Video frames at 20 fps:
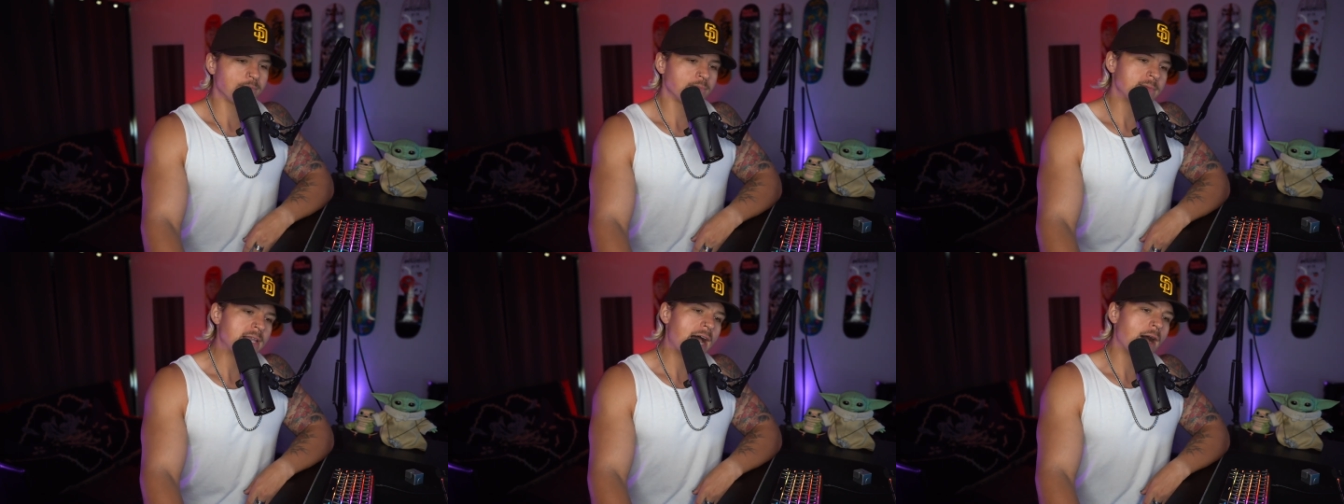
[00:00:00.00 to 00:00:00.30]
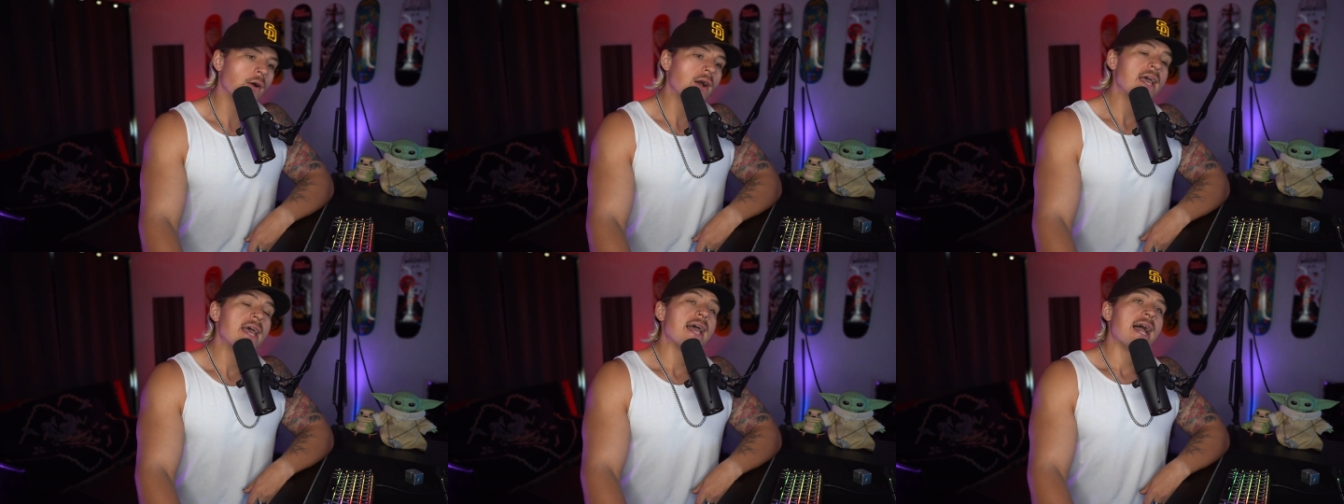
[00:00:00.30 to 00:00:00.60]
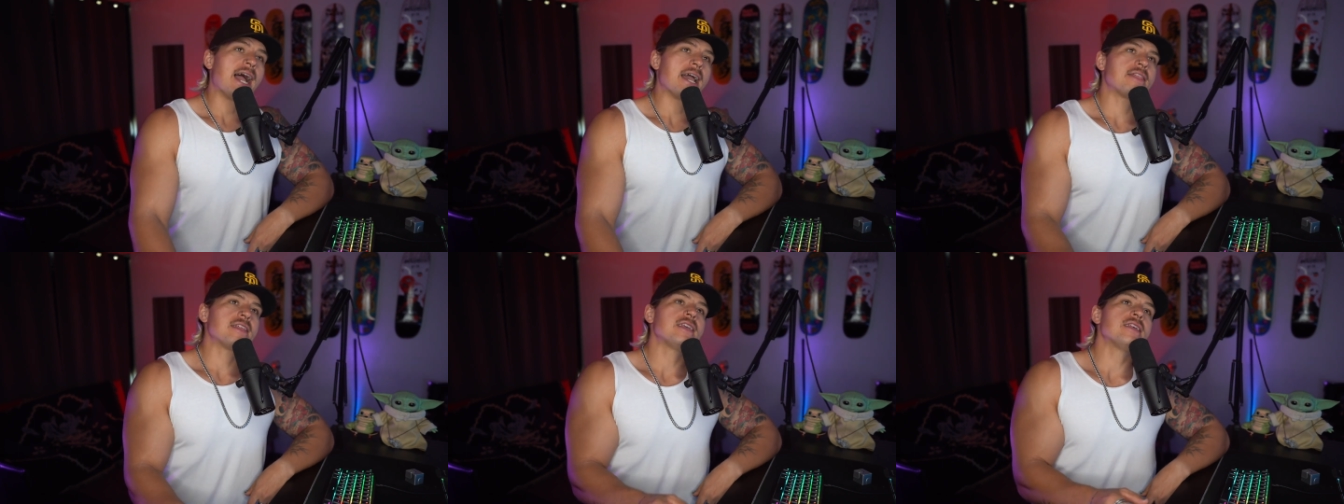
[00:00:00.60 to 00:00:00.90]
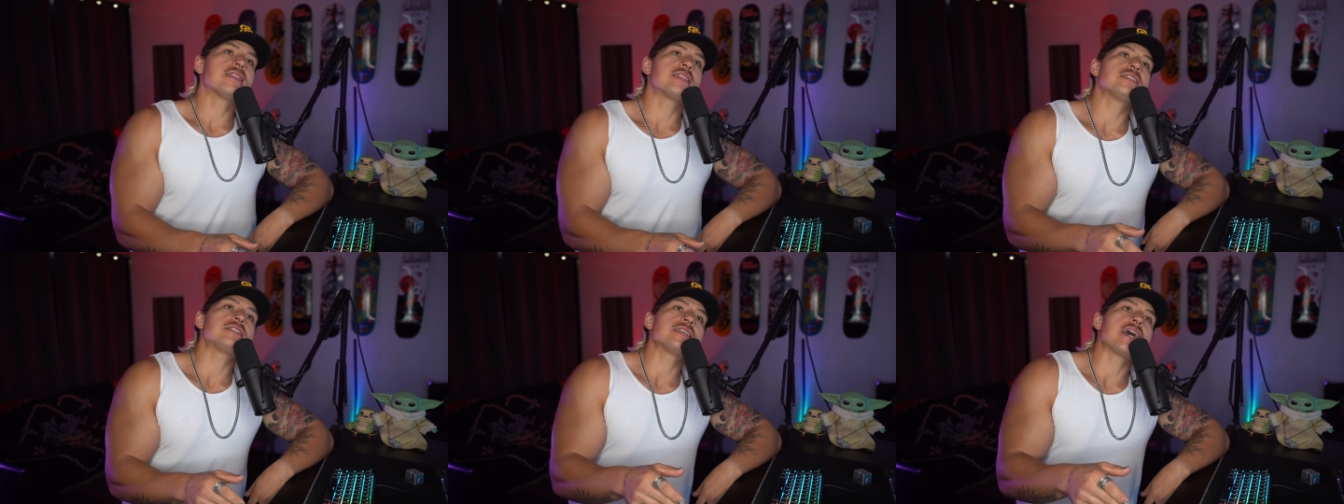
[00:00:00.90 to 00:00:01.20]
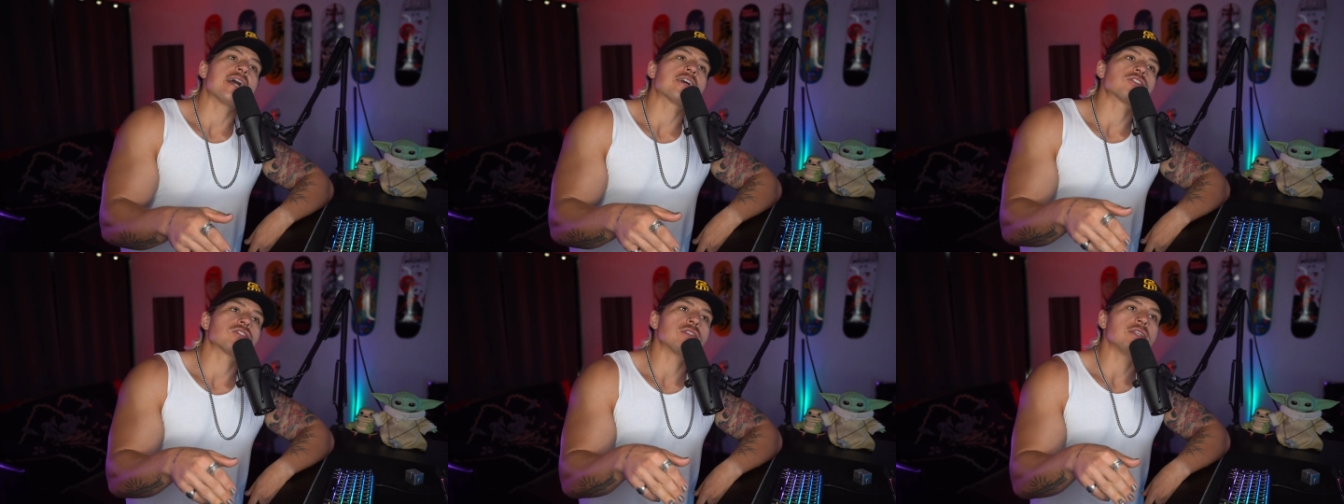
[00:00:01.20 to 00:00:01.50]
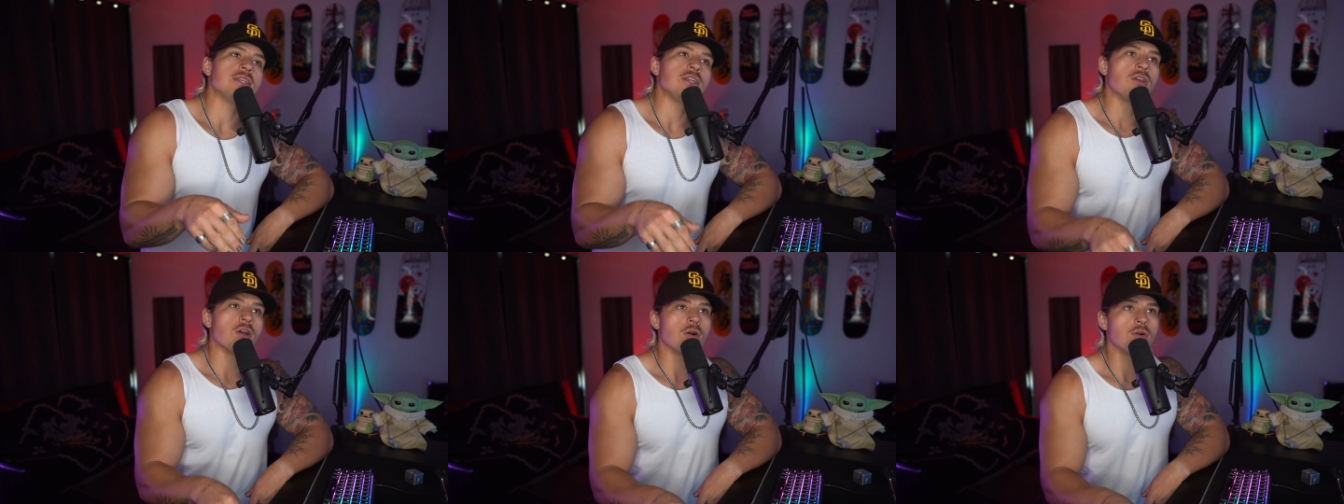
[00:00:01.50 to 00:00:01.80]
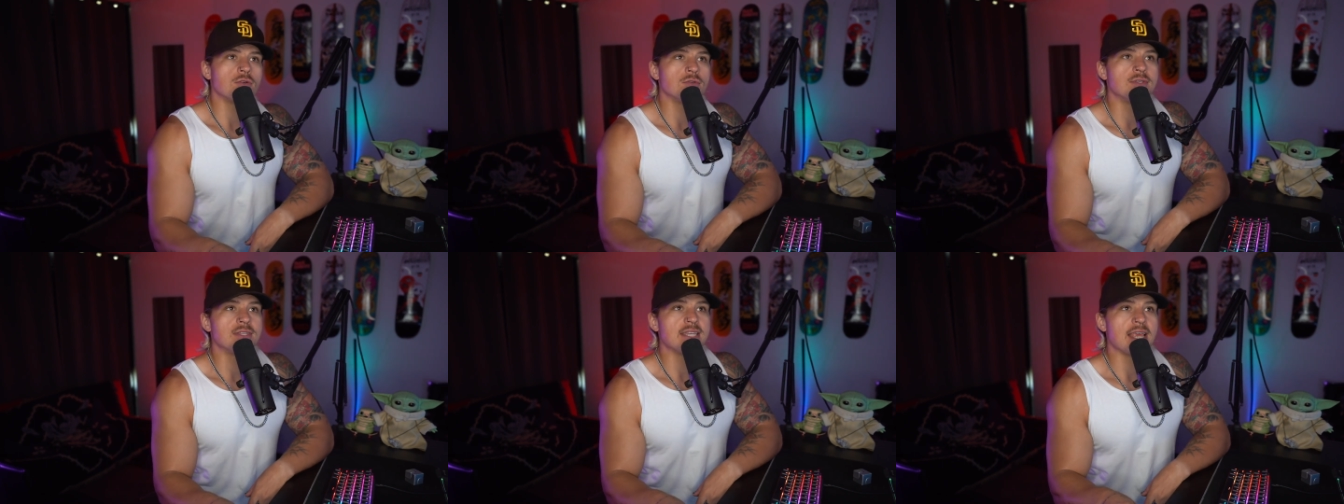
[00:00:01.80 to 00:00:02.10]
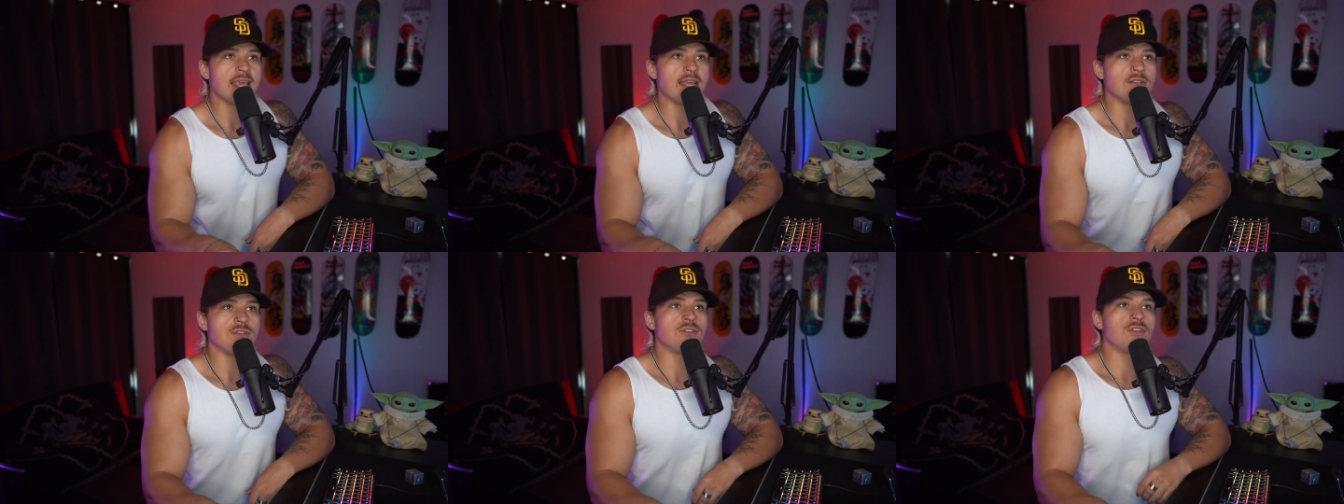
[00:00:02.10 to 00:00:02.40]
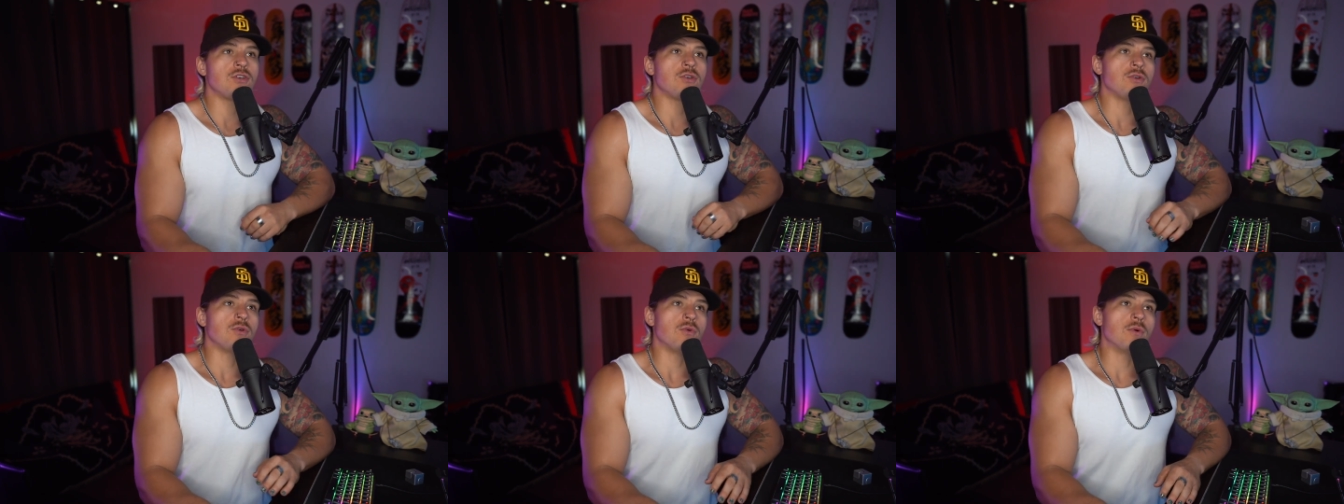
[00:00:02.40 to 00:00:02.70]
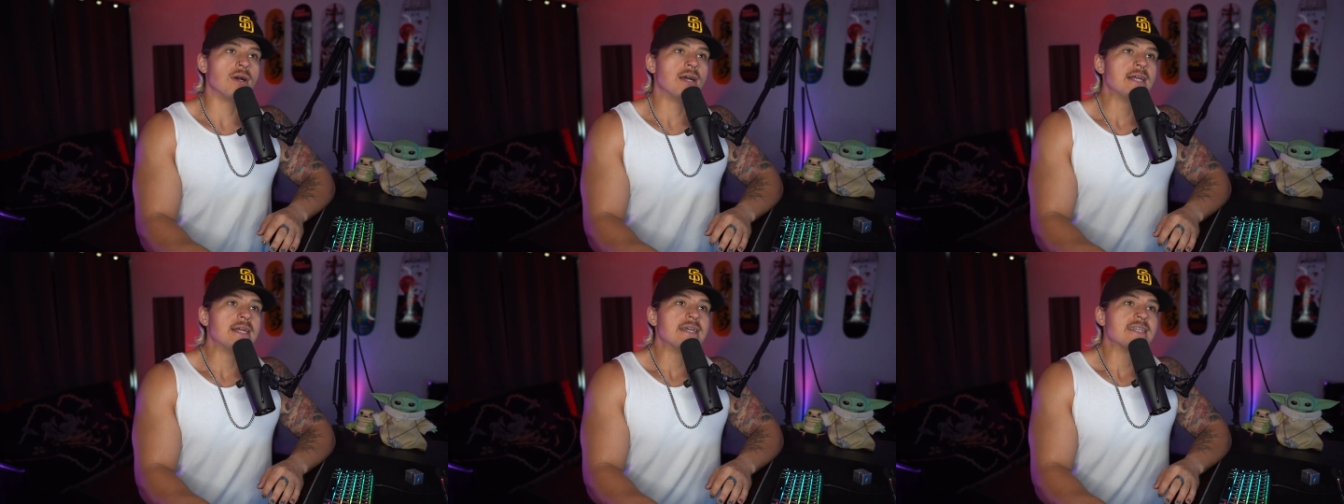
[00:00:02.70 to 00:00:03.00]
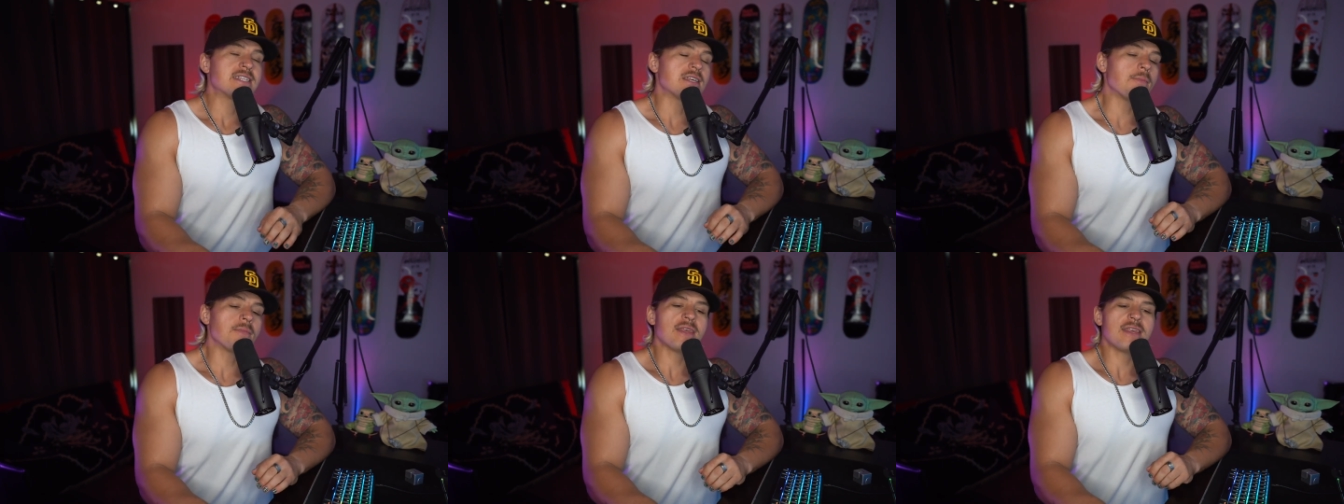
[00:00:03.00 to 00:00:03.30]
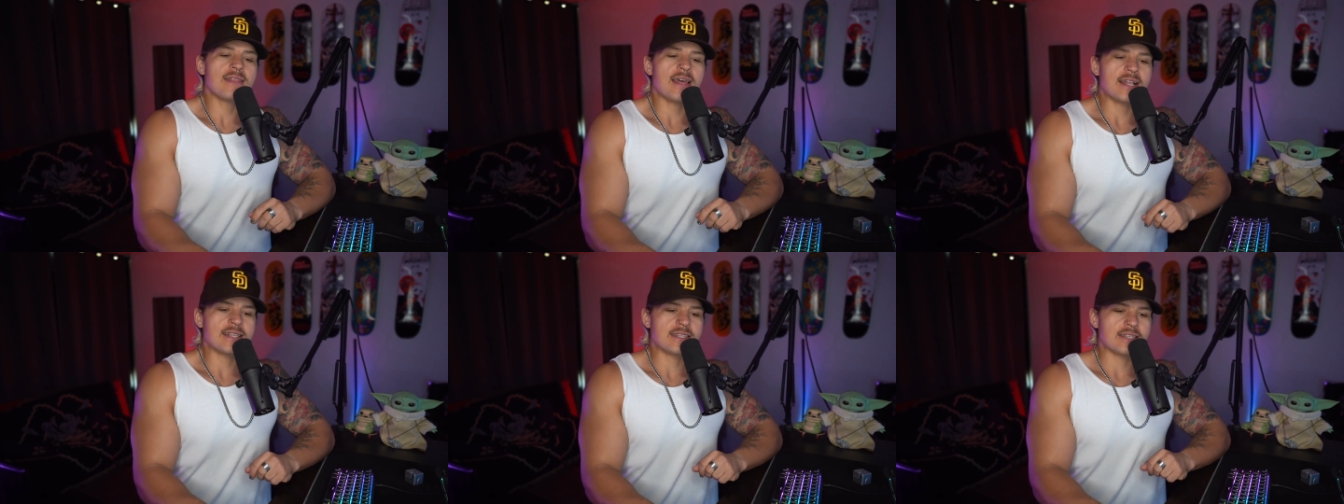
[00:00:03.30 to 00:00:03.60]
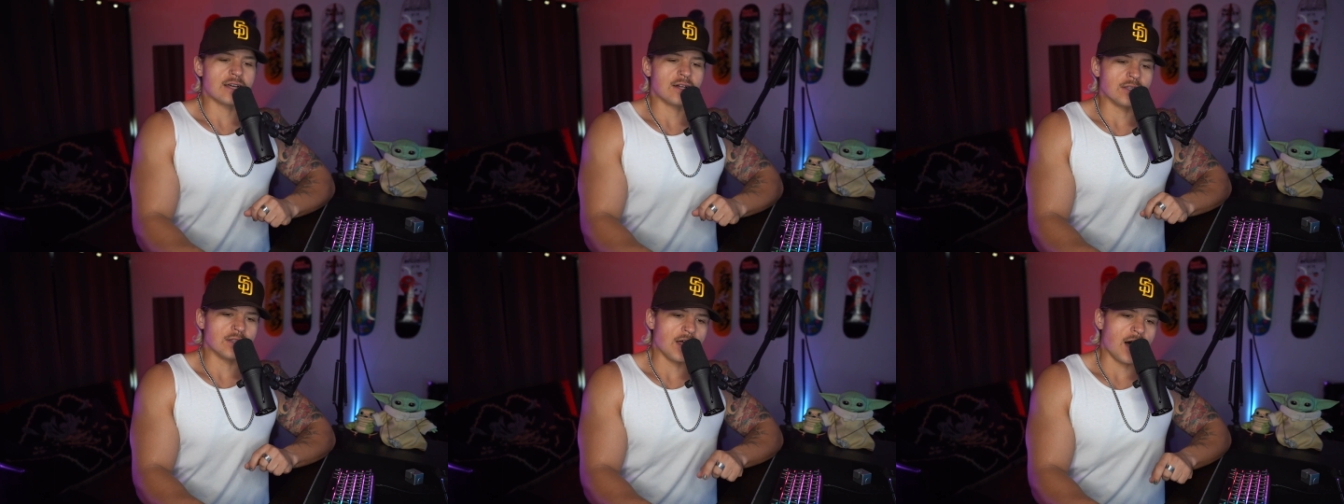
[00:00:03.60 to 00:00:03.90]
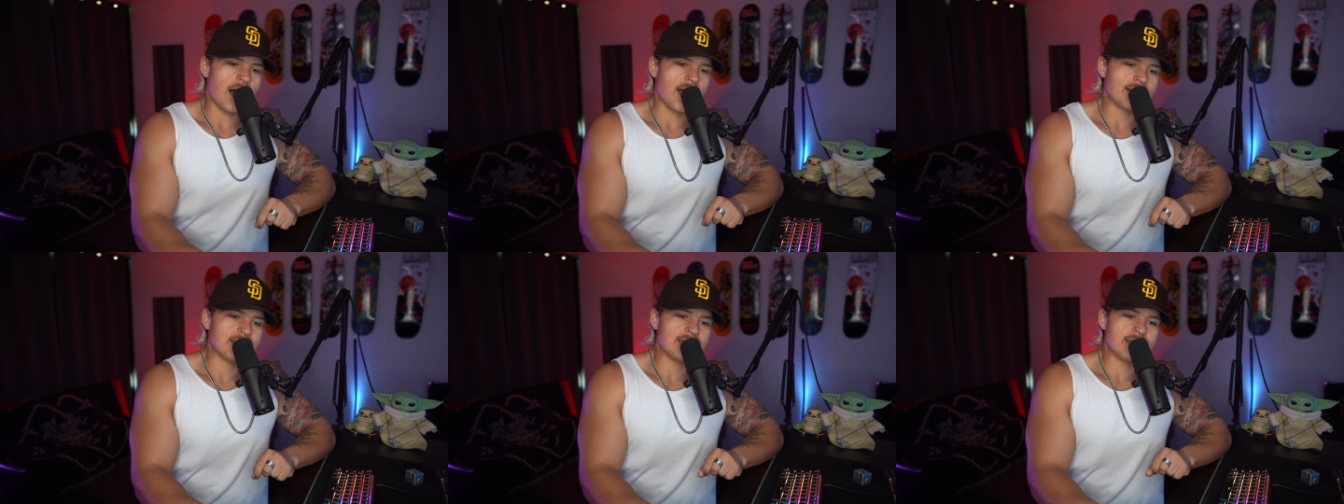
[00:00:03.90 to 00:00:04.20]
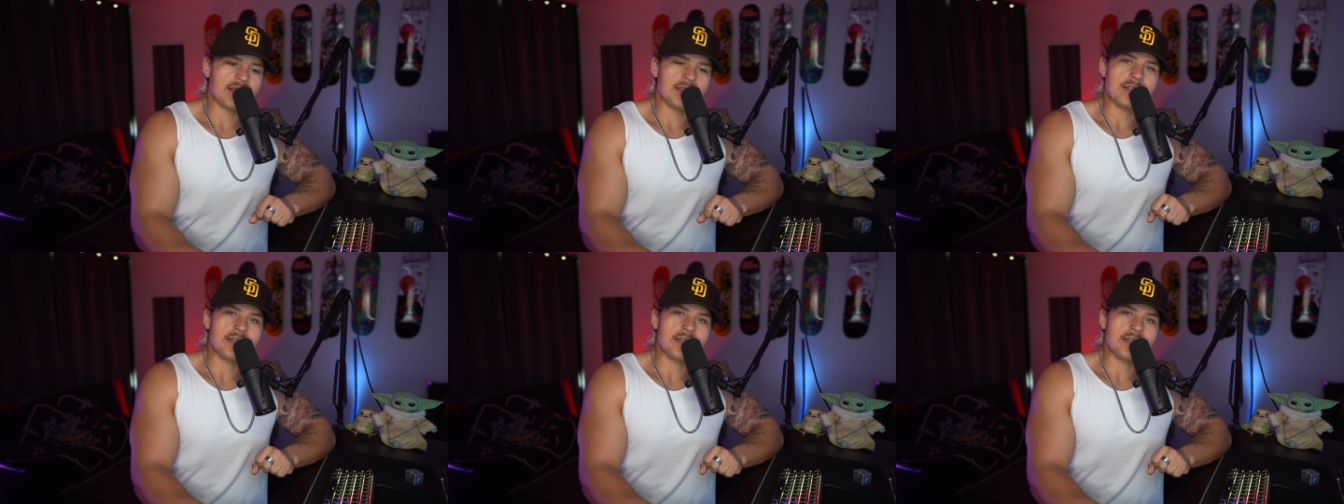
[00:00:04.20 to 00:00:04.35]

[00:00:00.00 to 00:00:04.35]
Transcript: Now, I think this actually goes into something that's a lot